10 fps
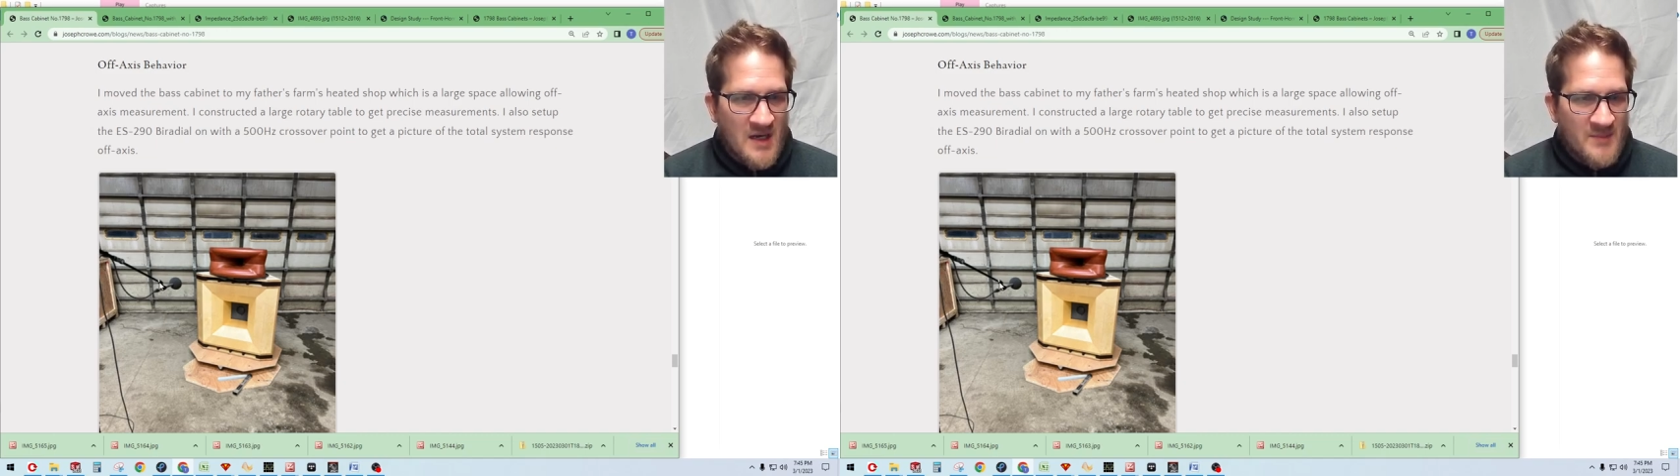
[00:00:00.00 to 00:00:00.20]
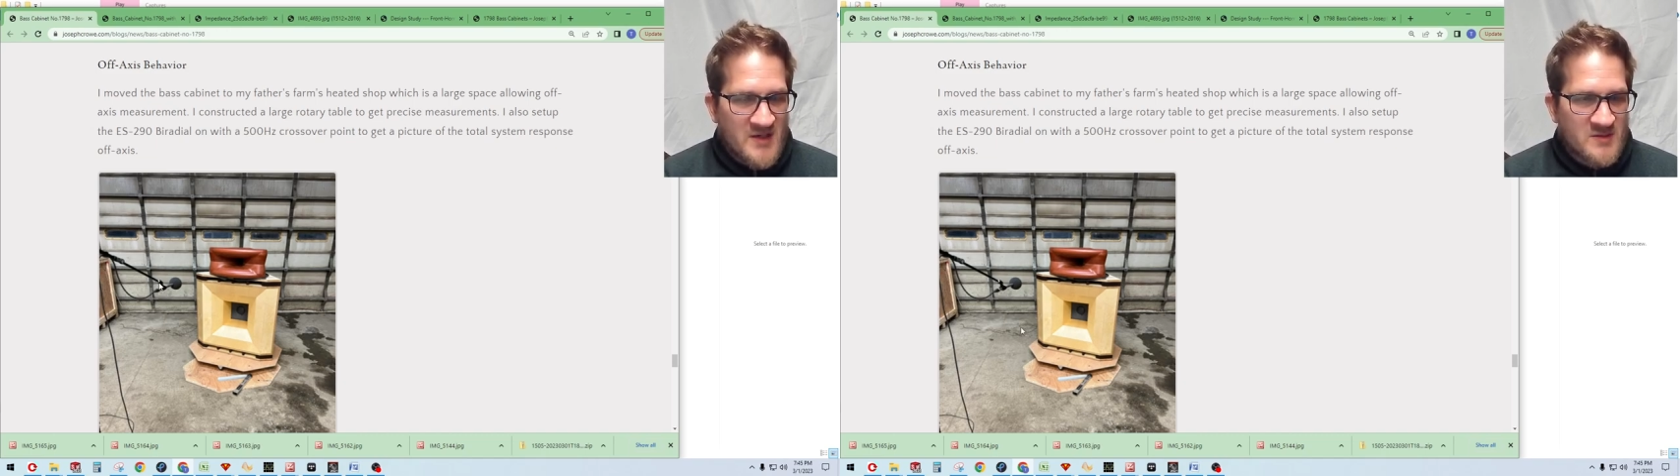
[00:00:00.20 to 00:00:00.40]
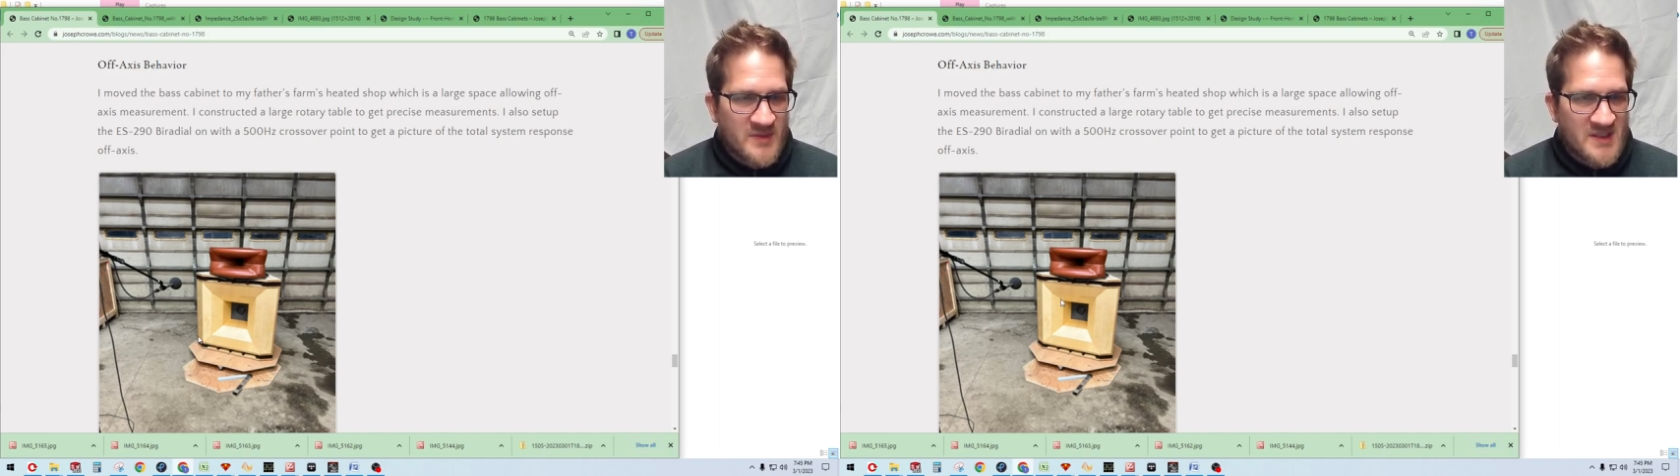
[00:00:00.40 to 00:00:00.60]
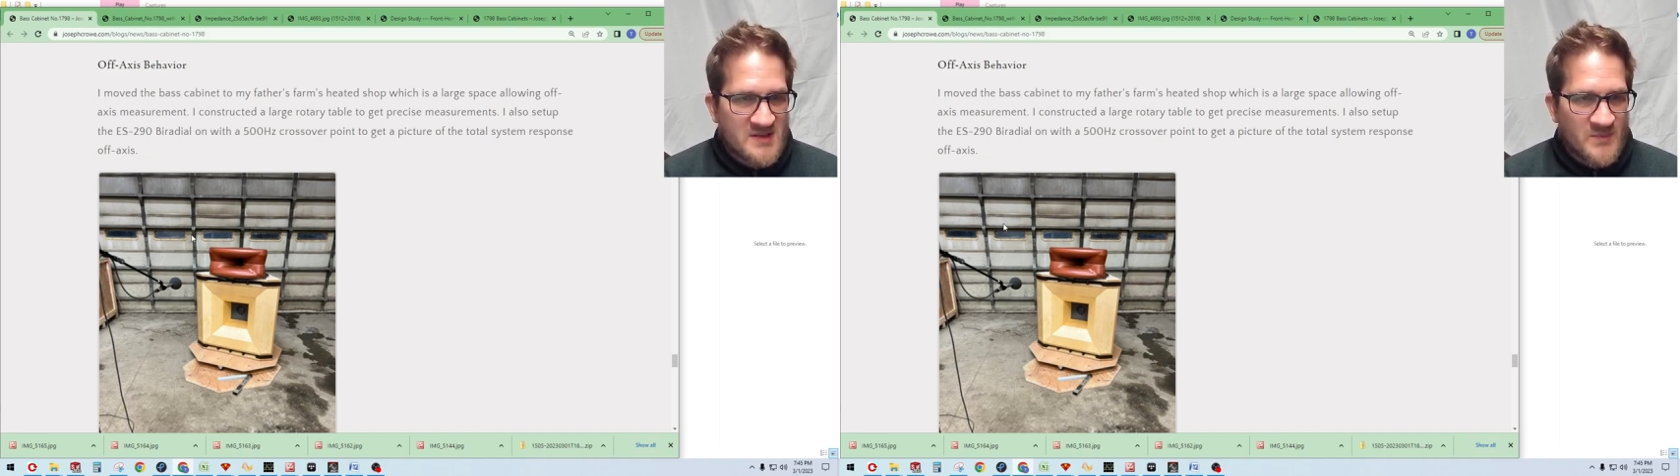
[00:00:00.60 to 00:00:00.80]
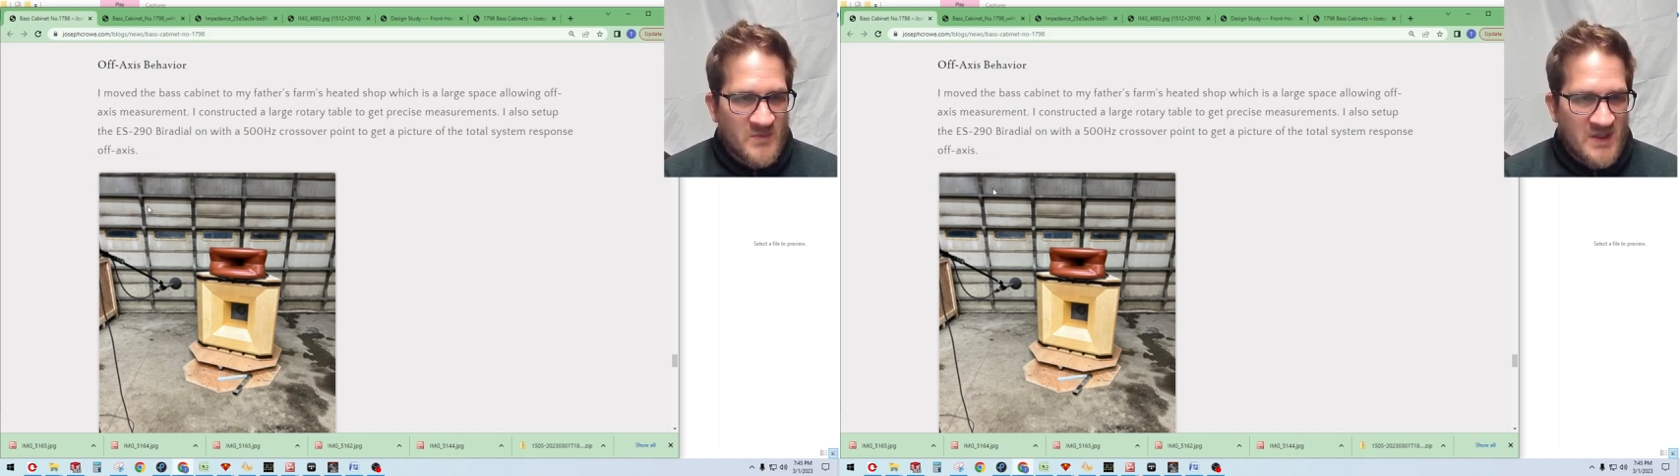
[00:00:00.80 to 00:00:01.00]
measurements
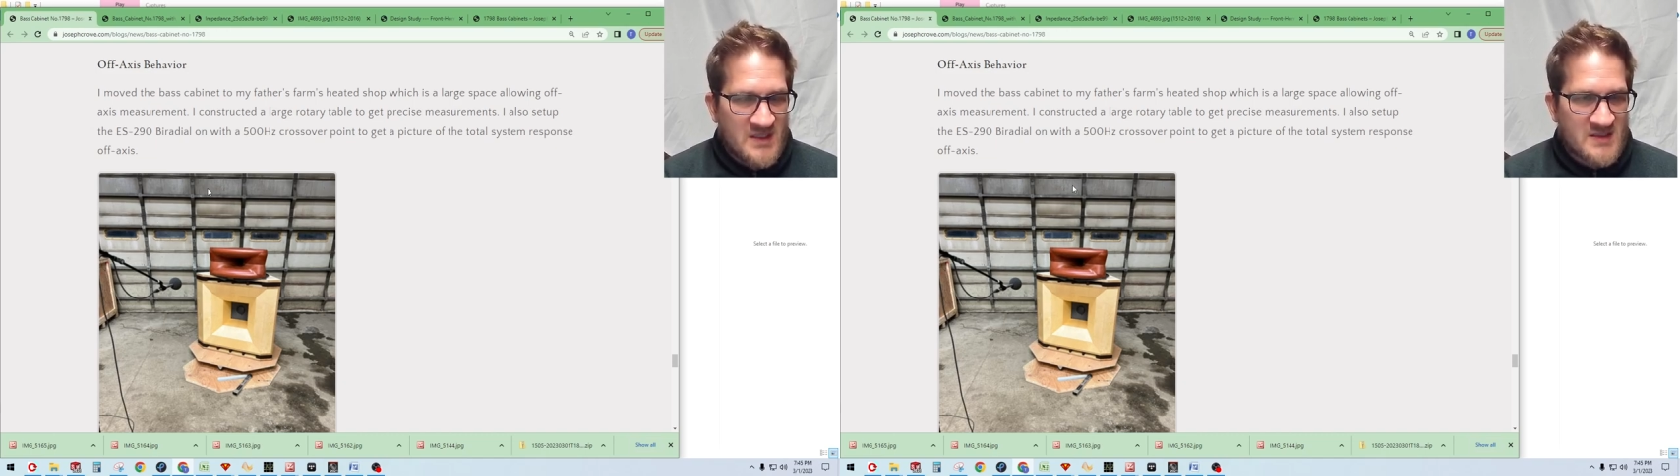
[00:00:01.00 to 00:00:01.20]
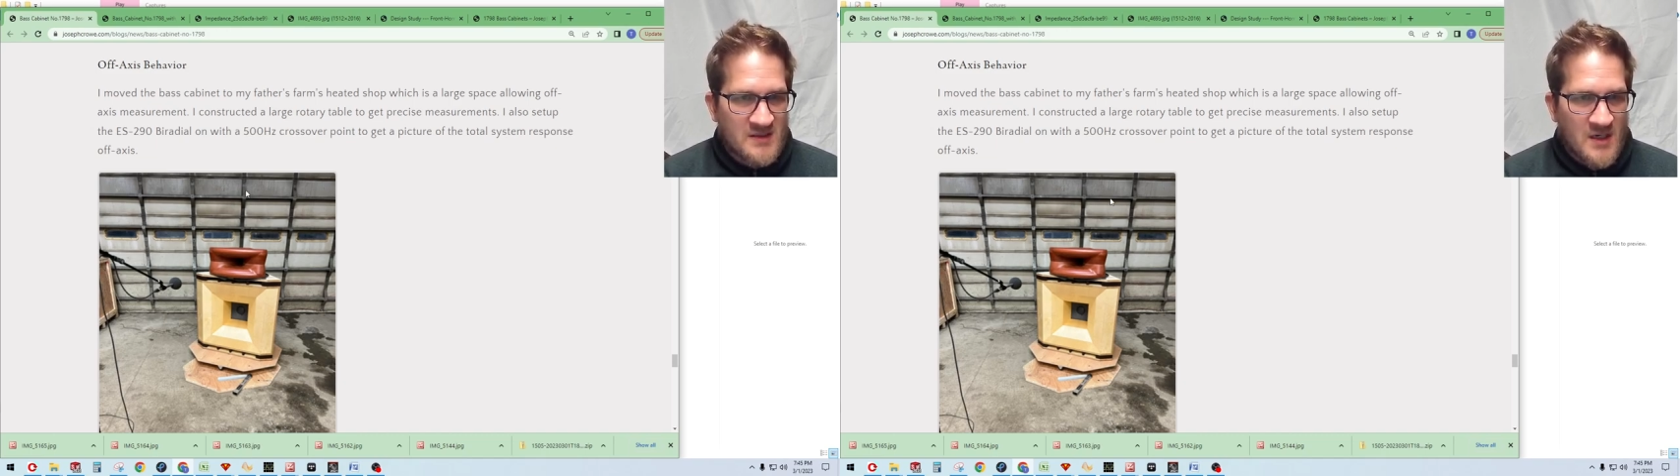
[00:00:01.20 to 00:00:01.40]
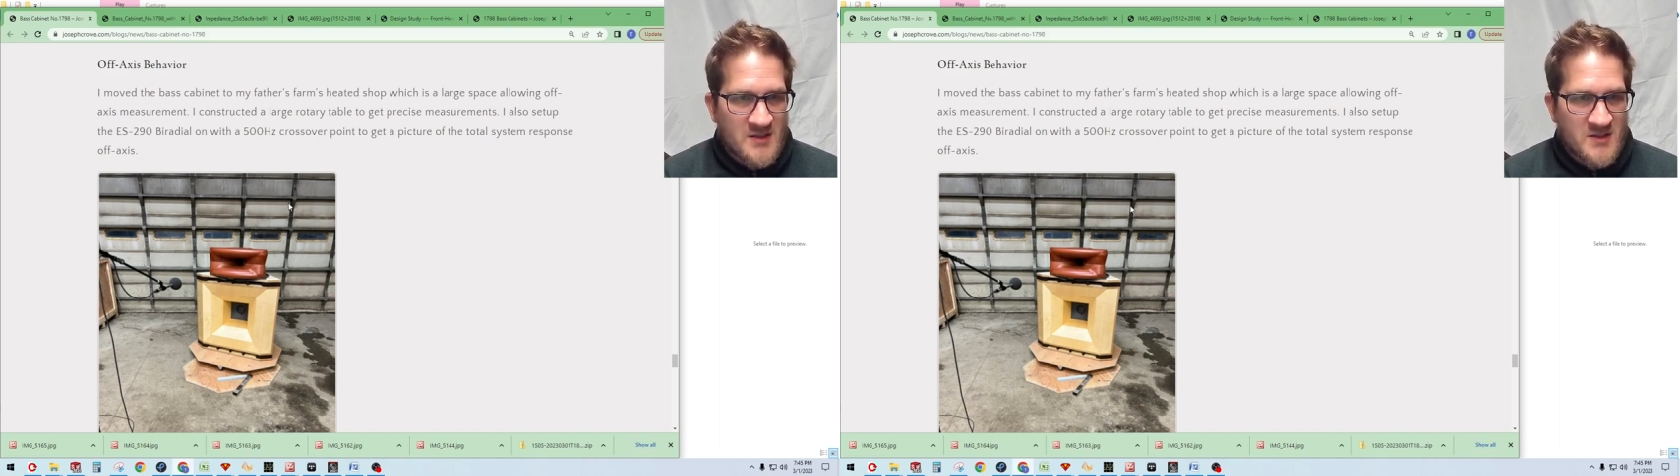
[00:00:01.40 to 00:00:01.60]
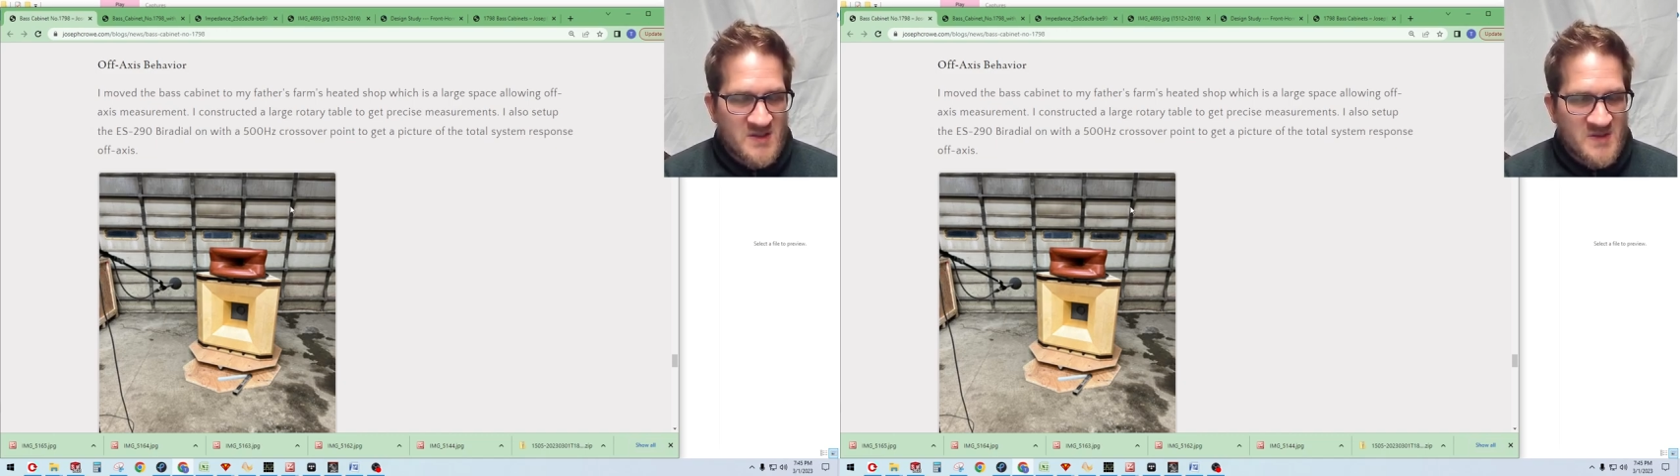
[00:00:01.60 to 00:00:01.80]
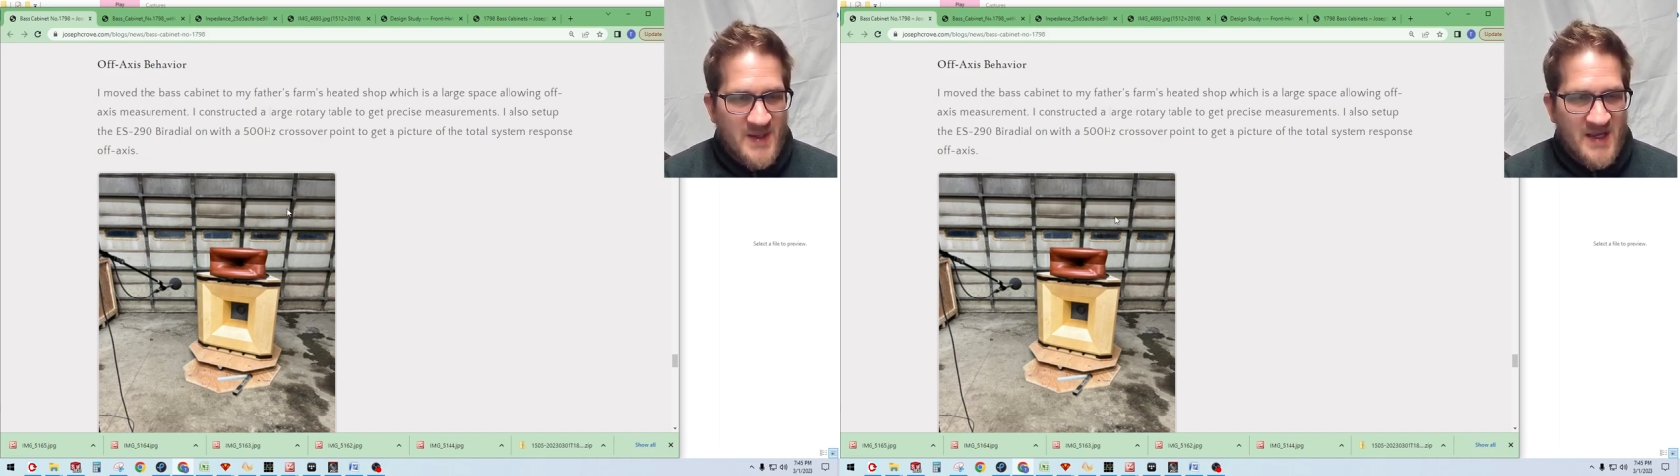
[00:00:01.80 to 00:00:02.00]
in this larger
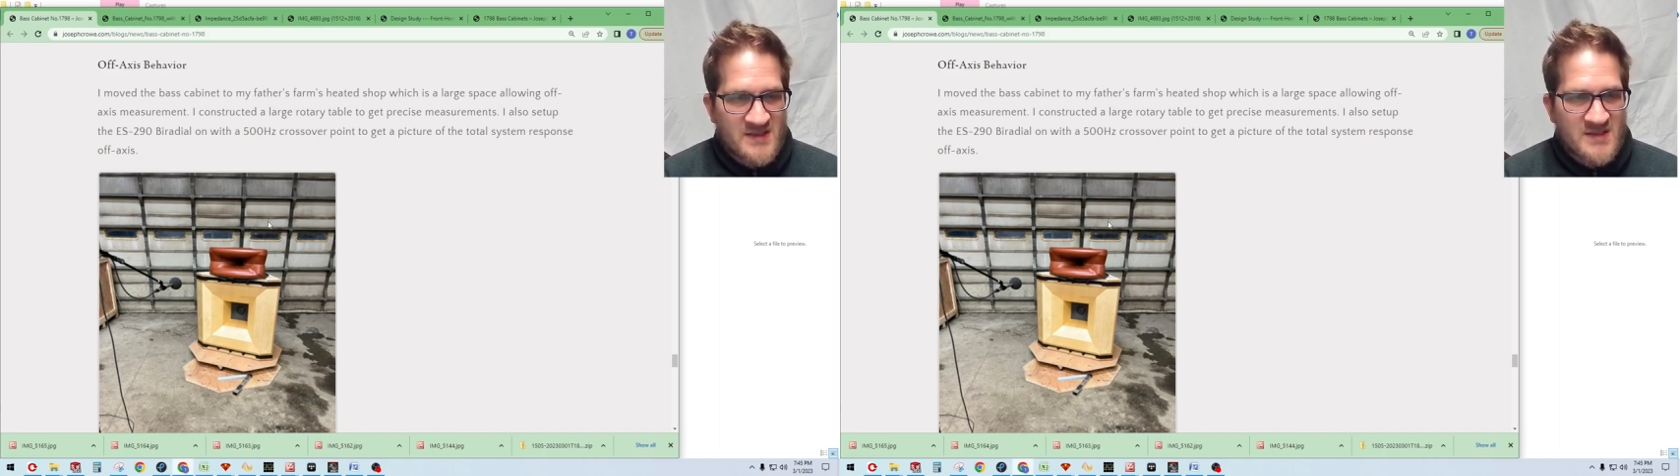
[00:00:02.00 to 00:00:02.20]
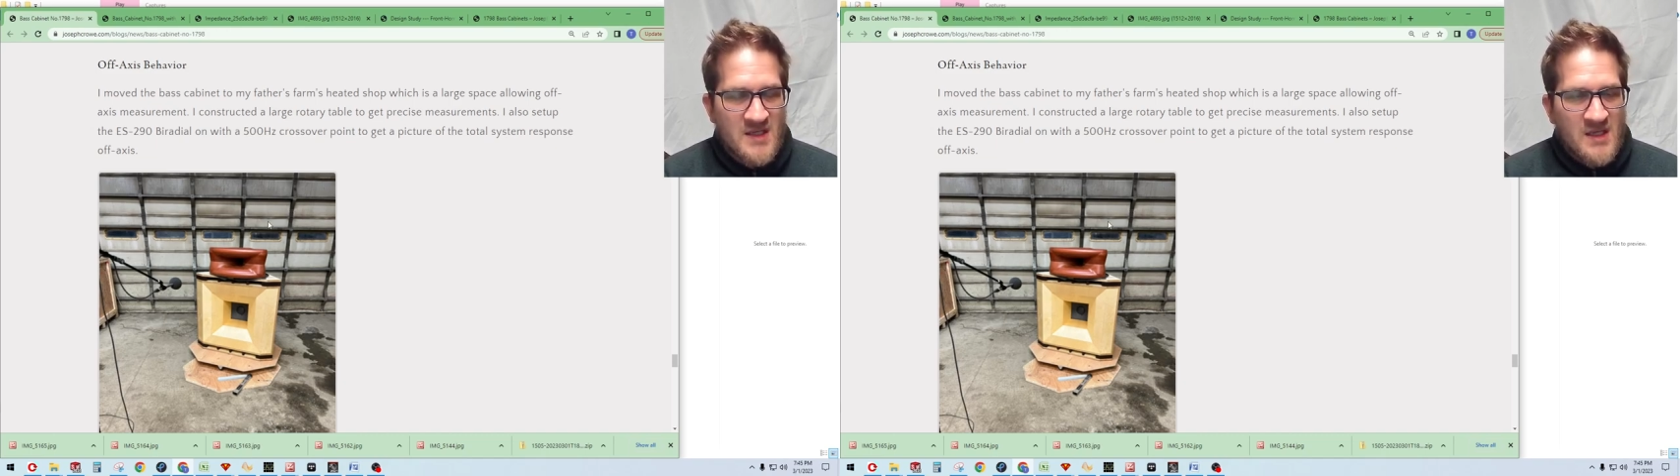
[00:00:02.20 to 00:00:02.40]
space